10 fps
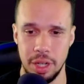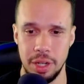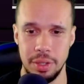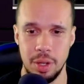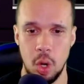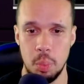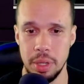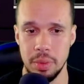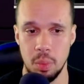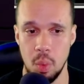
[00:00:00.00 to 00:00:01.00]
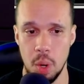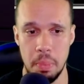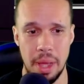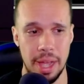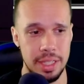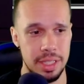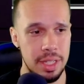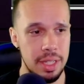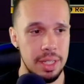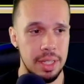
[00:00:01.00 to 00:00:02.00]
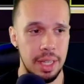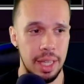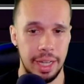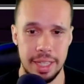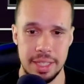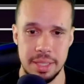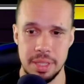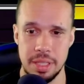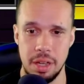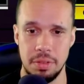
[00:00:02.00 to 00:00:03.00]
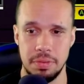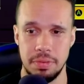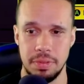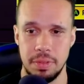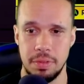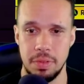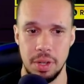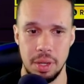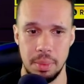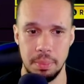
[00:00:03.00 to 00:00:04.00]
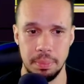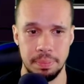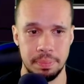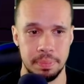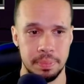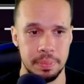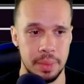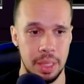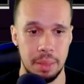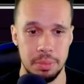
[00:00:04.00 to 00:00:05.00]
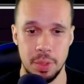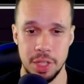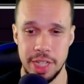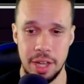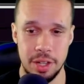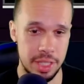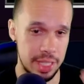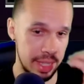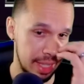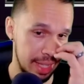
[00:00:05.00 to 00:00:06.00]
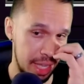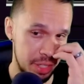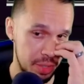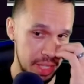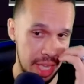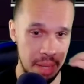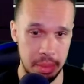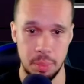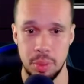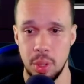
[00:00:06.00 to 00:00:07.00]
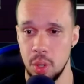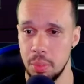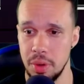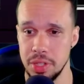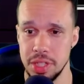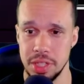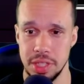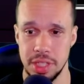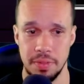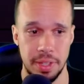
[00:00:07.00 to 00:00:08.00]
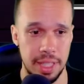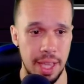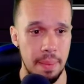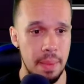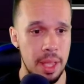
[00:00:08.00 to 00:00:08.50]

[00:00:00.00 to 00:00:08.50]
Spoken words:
unopened reward packs. I got some stuff from doing challenges in last year's game and the pre-order bonuses and stuff like that.